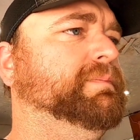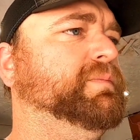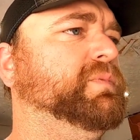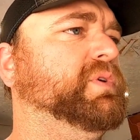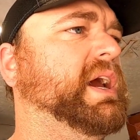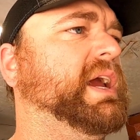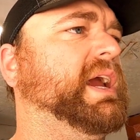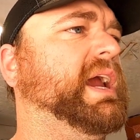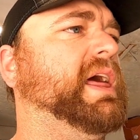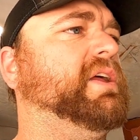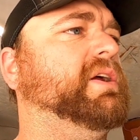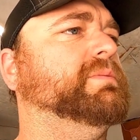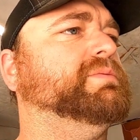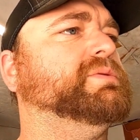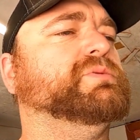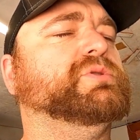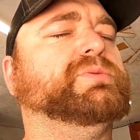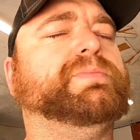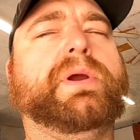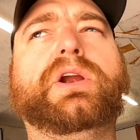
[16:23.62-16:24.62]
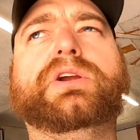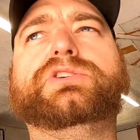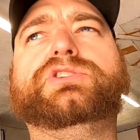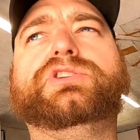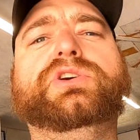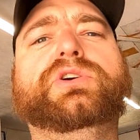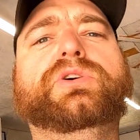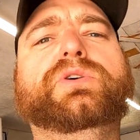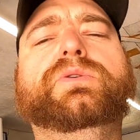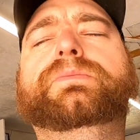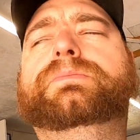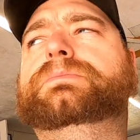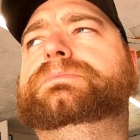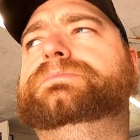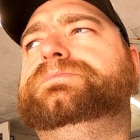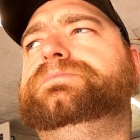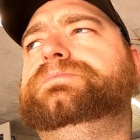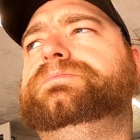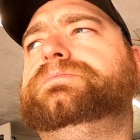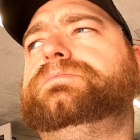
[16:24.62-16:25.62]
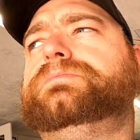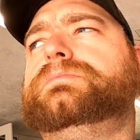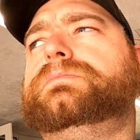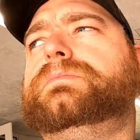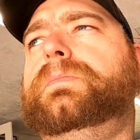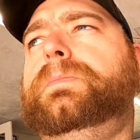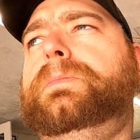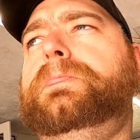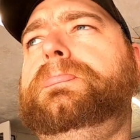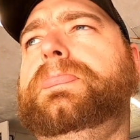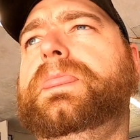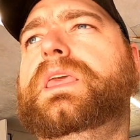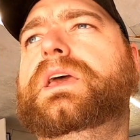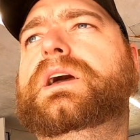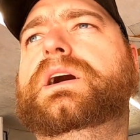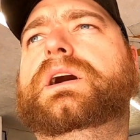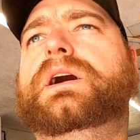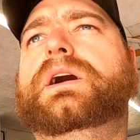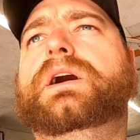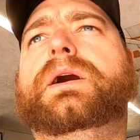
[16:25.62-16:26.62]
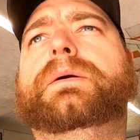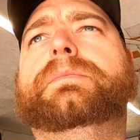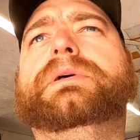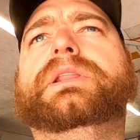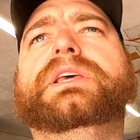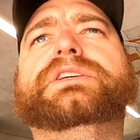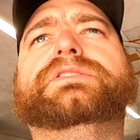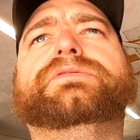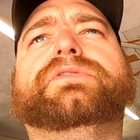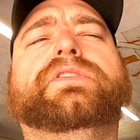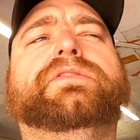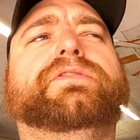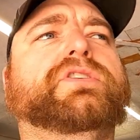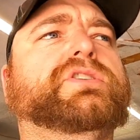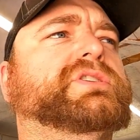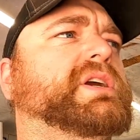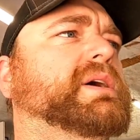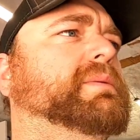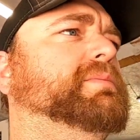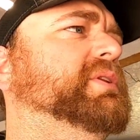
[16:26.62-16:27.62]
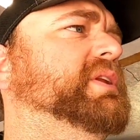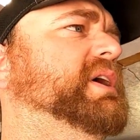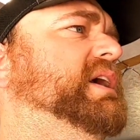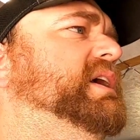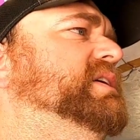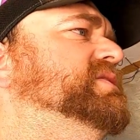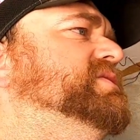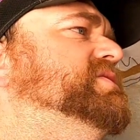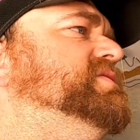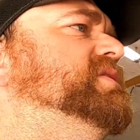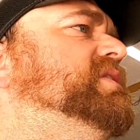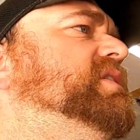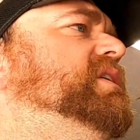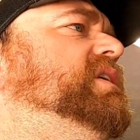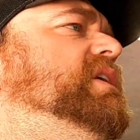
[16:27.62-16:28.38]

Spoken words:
we gotta gather up some spares too, at least for the first couple nights.